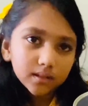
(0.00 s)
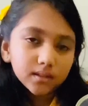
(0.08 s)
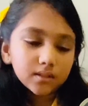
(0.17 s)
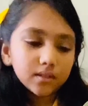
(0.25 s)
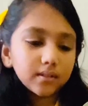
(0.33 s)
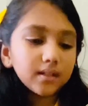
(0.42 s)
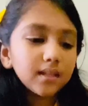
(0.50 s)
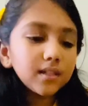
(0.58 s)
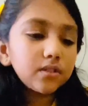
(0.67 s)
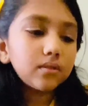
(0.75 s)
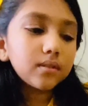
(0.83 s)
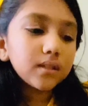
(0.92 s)
So the
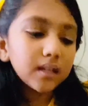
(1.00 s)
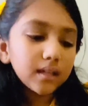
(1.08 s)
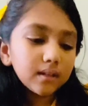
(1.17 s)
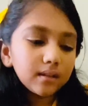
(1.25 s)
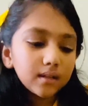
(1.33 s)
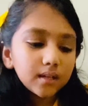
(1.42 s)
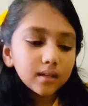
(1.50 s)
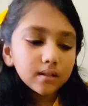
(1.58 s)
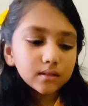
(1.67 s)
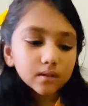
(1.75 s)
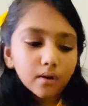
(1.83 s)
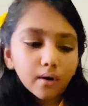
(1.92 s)
things you'll need
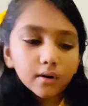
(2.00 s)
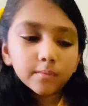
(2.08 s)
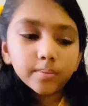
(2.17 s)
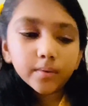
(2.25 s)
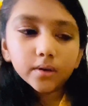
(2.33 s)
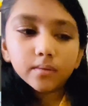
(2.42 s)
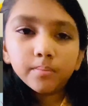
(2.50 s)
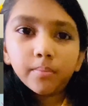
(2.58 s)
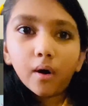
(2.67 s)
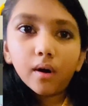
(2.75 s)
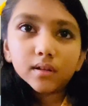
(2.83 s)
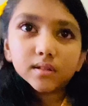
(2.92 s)
is a cardboard
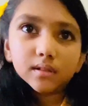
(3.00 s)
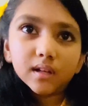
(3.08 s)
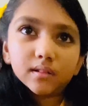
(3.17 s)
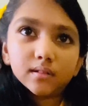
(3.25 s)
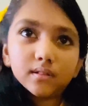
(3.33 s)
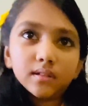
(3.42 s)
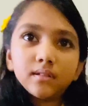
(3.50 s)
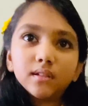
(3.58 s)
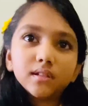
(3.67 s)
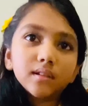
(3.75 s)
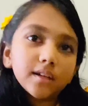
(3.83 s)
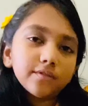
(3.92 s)
box. It
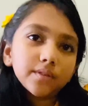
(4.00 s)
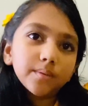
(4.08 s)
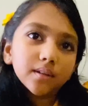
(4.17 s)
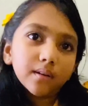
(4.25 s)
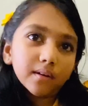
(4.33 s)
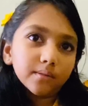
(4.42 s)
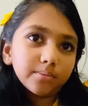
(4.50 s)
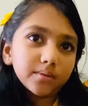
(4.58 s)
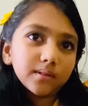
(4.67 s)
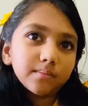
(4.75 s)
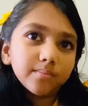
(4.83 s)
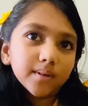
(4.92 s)
doesn't have to be
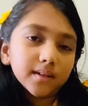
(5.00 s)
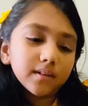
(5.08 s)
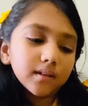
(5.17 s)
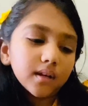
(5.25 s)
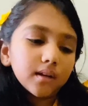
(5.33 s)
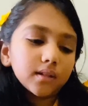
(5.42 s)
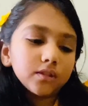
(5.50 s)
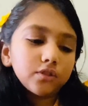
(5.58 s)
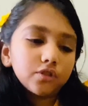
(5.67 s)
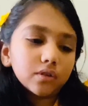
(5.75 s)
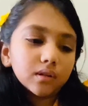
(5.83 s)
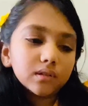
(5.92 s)
cardboard, but a
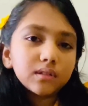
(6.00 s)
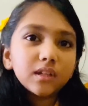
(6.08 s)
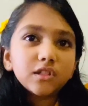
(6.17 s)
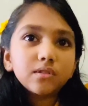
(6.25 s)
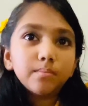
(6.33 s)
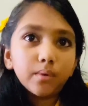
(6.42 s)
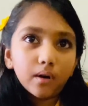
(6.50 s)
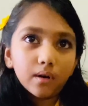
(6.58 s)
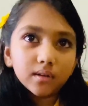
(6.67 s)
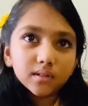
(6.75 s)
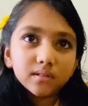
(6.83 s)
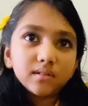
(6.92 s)
jar /
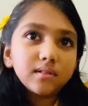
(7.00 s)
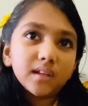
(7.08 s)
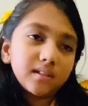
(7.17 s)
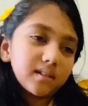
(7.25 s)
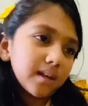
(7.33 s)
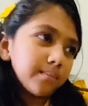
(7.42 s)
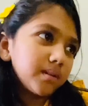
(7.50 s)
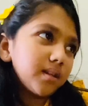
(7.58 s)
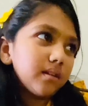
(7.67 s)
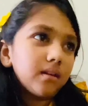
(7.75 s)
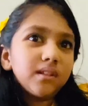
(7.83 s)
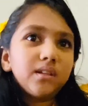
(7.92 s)
box that's
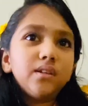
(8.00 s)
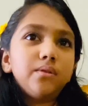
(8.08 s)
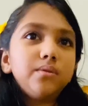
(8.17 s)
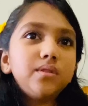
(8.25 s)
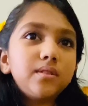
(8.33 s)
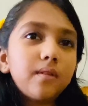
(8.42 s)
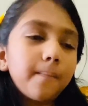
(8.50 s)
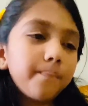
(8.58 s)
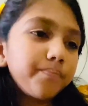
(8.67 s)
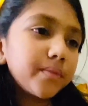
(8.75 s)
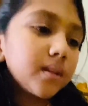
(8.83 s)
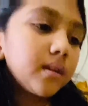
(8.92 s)
empty and unused.
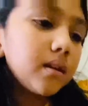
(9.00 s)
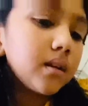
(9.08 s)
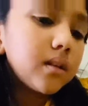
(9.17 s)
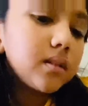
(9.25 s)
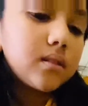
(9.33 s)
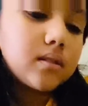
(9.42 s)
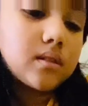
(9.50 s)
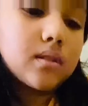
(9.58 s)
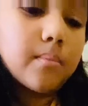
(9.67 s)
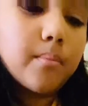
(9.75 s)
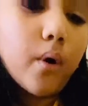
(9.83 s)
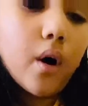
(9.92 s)

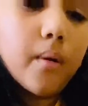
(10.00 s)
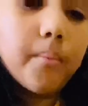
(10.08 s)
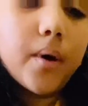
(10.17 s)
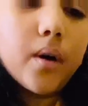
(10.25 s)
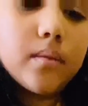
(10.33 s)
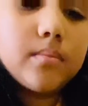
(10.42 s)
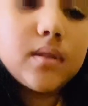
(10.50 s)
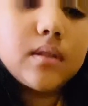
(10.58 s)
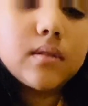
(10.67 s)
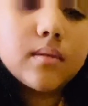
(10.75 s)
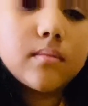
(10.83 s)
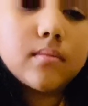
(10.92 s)
Some pom-poms.